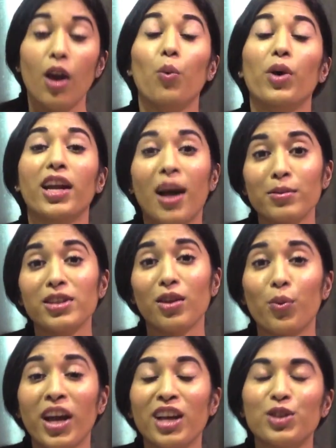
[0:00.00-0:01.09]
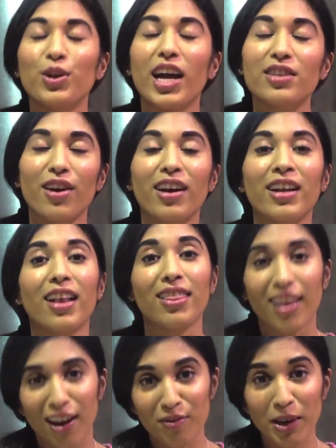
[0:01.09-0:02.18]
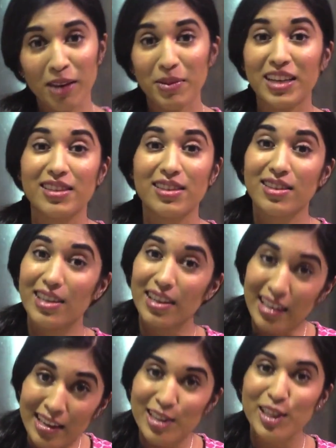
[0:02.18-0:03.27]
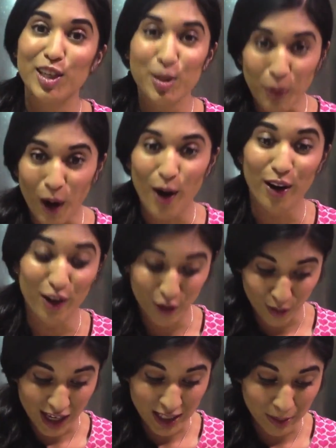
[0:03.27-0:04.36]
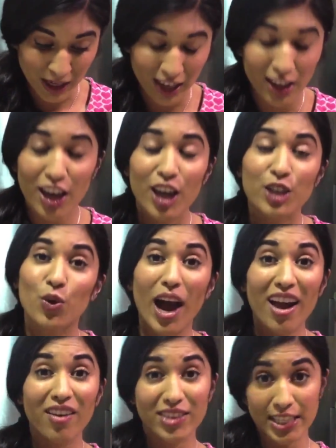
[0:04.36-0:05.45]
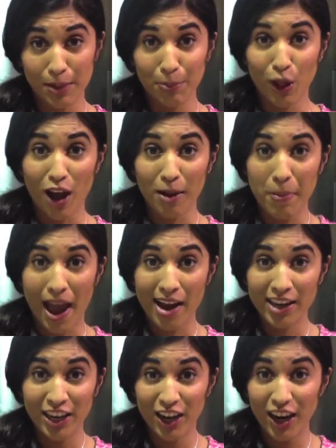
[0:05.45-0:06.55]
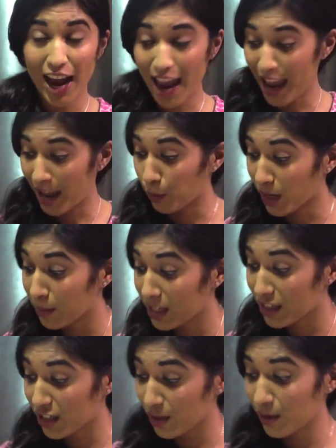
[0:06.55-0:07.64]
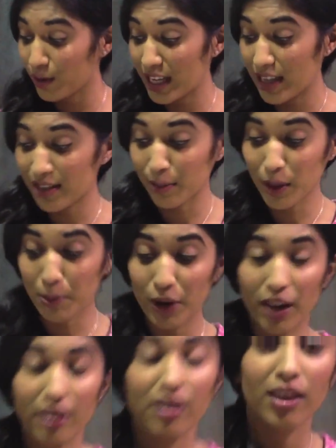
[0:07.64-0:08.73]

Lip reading: When it comes to the wings, you guys are going to love me because it's the easiest part of the recipe. So I have a Ziploc bag here, and what I'm going to do is I'm going to put